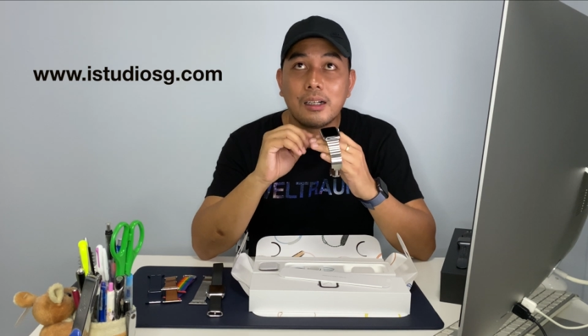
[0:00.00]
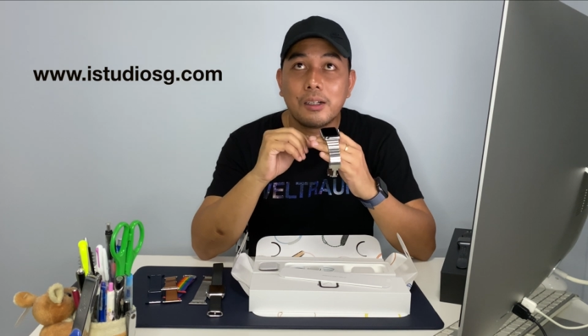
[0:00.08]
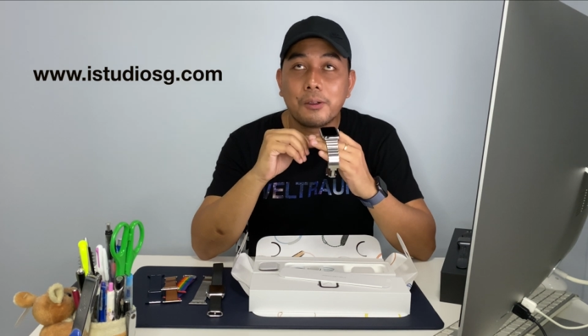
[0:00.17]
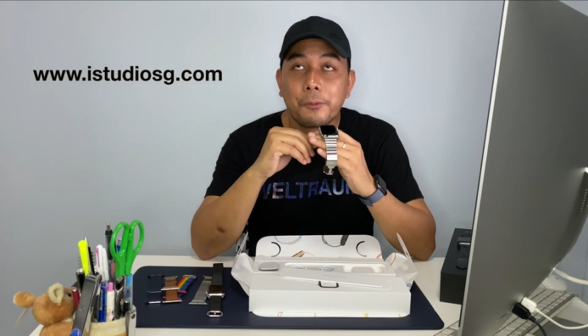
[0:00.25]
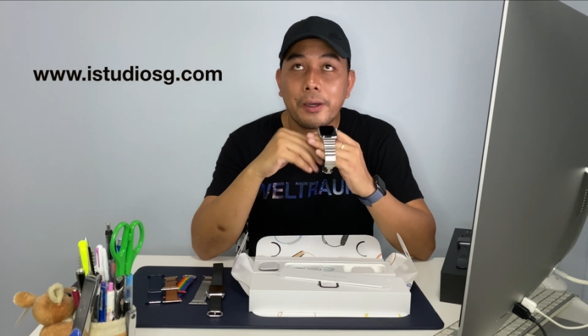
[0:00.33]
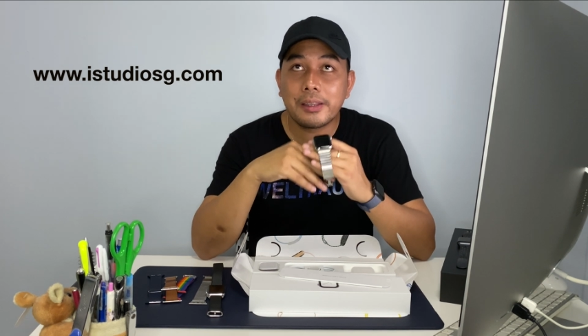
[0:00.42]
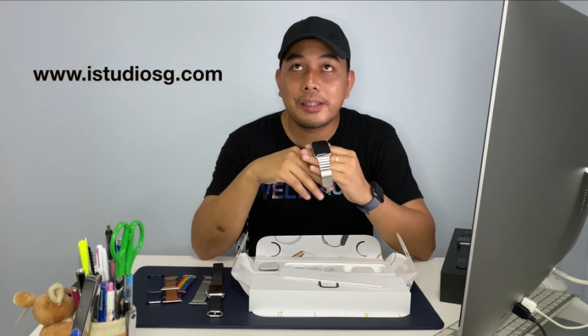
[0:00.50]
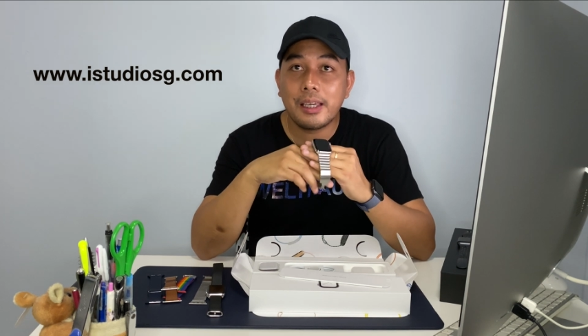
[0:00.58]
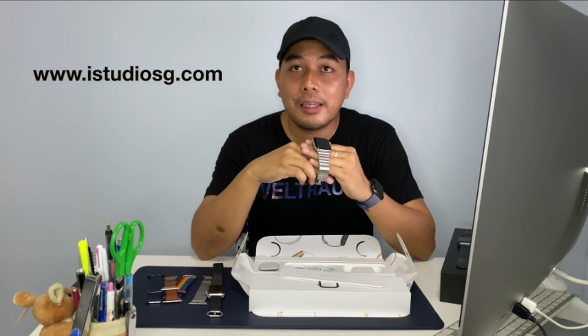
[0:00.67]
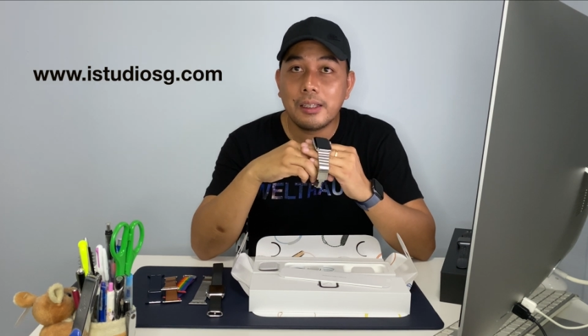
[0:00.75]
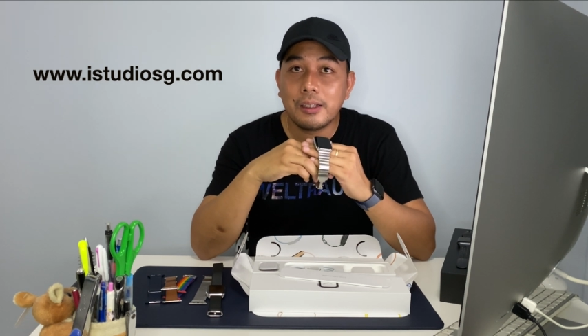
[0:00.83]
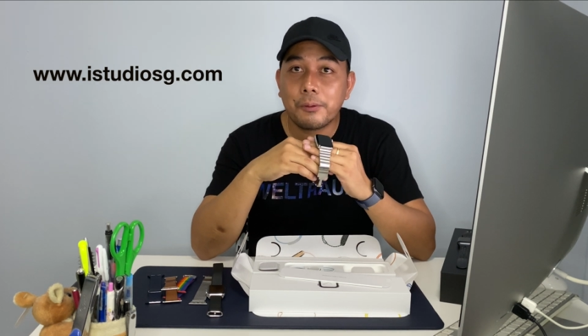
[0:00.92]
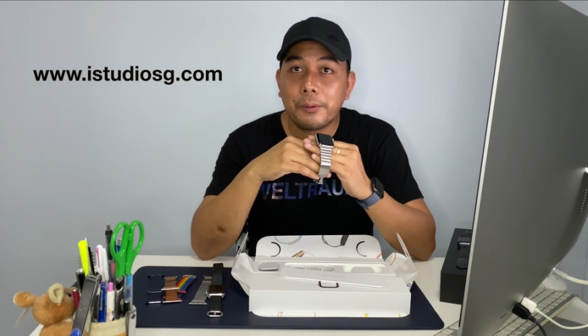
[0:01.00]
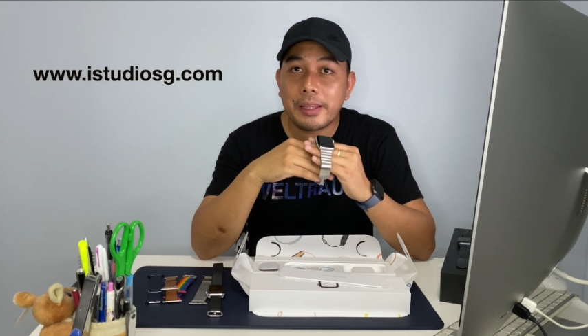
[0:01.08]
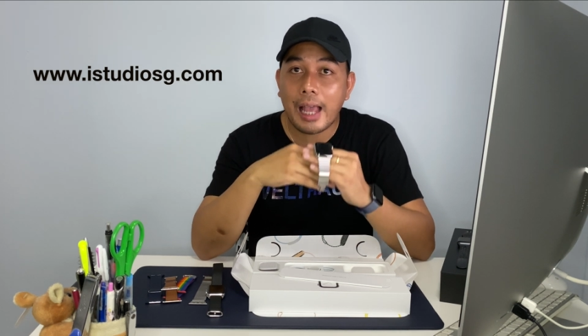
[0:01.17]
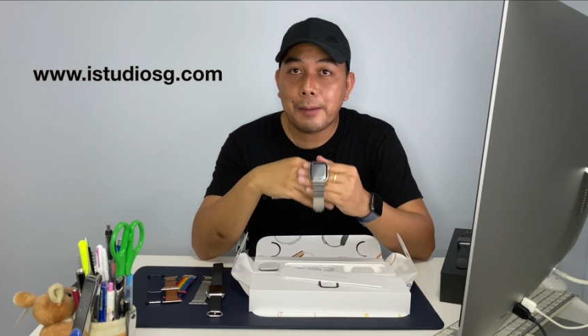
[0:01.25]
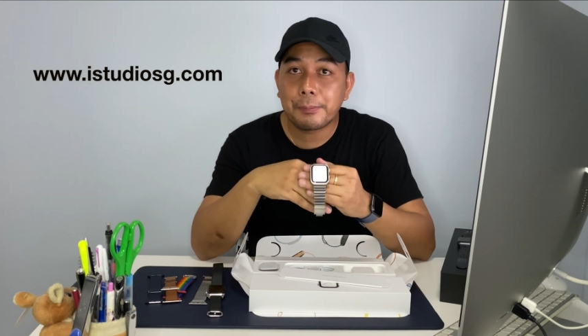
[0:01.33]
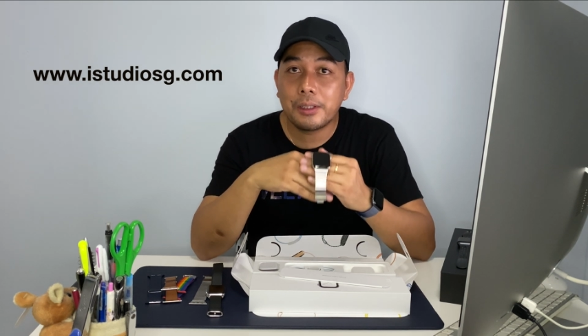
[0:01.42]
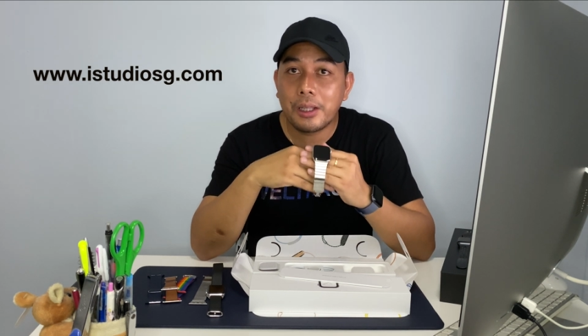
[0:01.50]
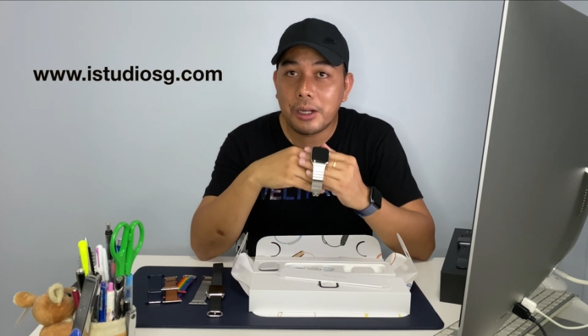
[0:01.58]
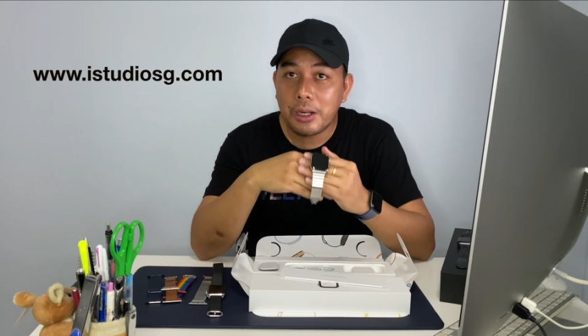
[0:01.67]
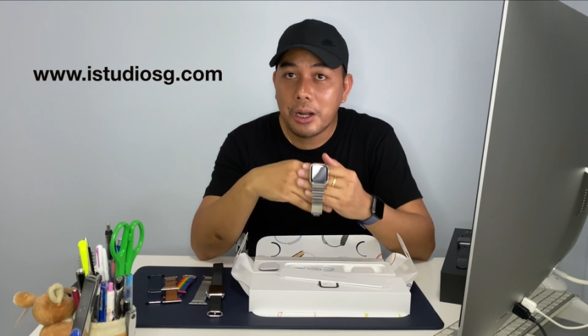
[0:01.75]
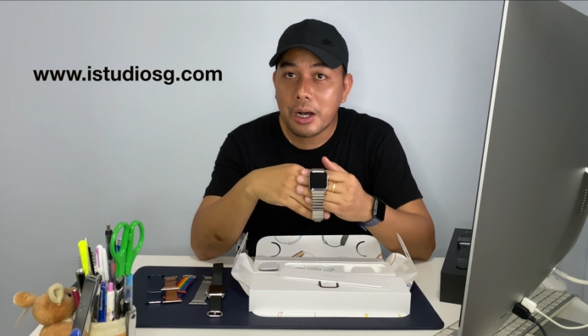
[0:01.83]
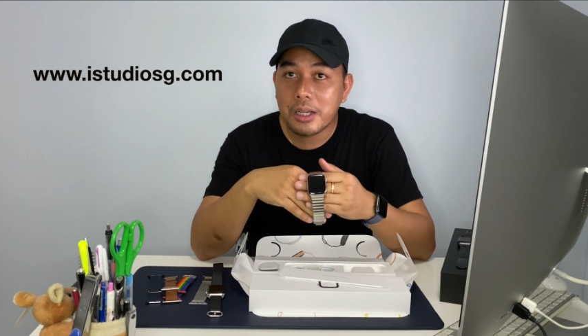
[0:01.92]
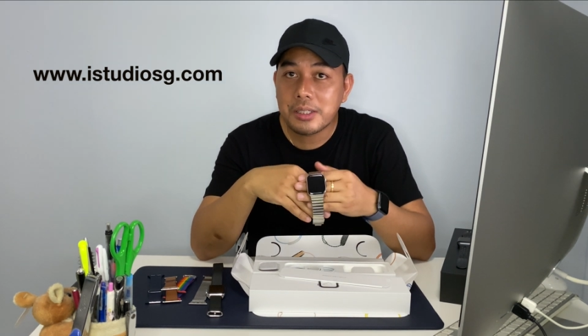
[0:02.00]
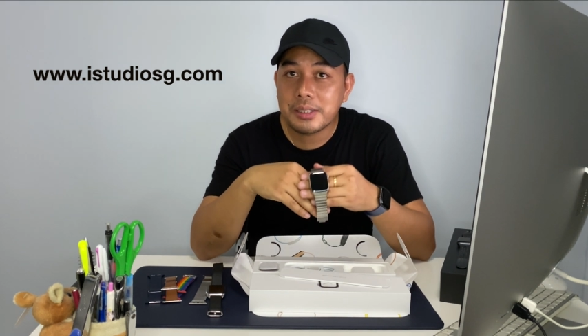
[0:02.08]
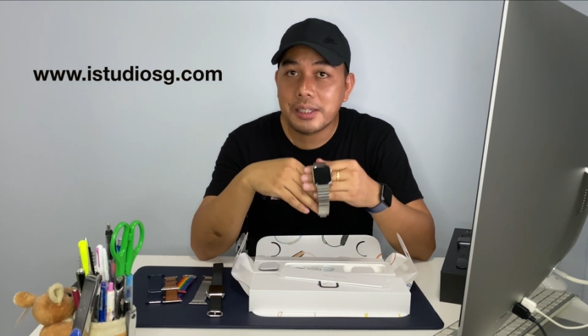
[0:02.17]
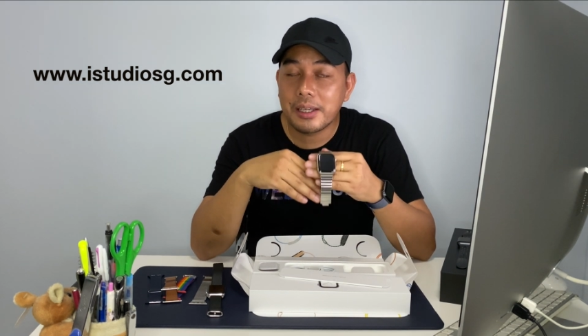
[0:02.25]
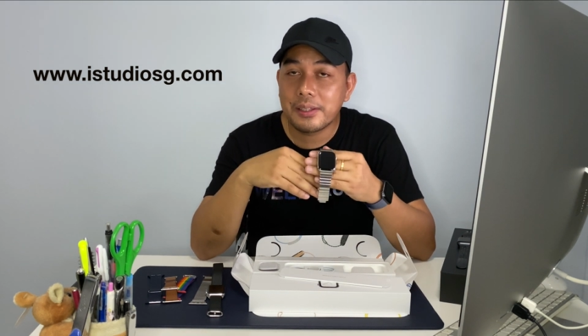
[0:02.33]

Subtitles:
when Apple launched